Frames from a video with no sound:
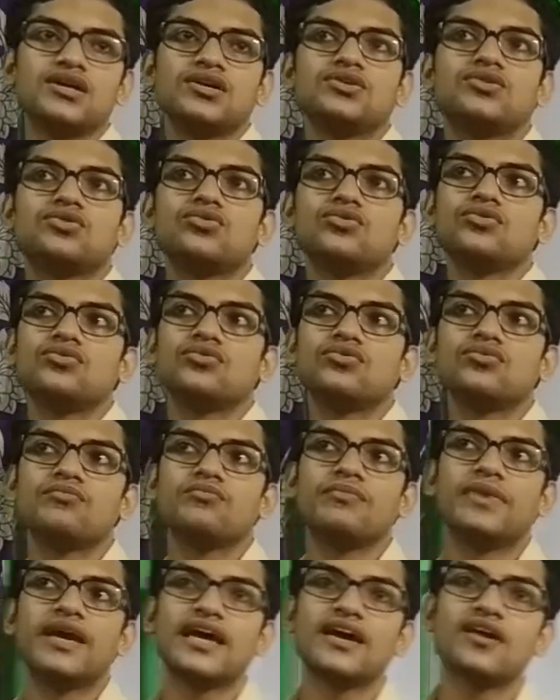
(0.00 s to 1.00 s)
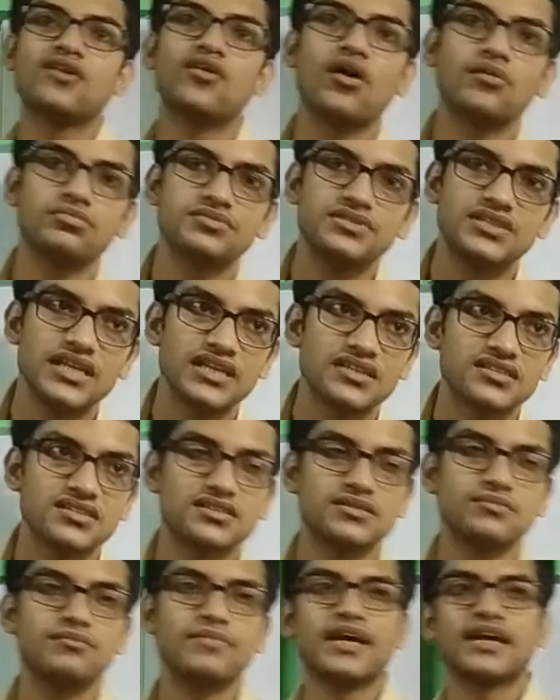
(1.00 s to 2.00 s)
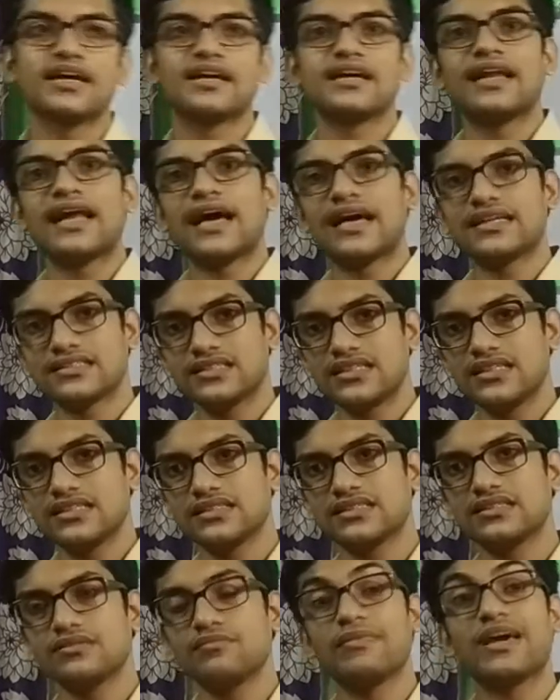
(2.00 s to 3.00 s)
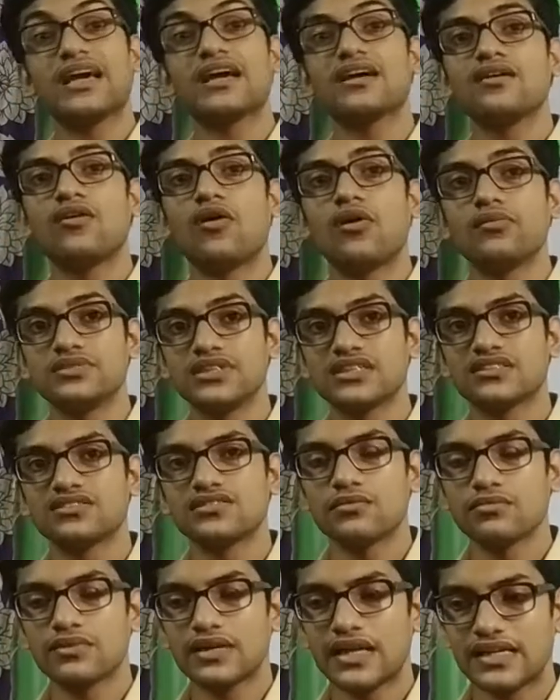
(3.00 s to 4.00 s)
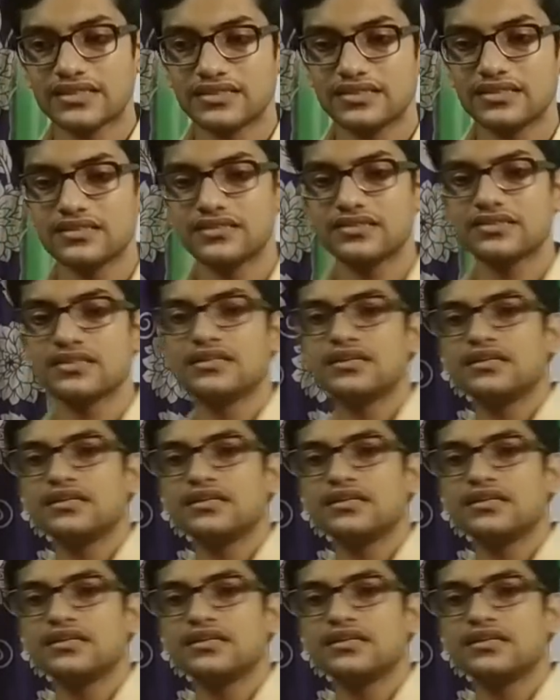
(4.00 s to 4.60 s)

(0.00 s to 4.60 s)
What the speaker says: to make objects, make classes, make objects of classes,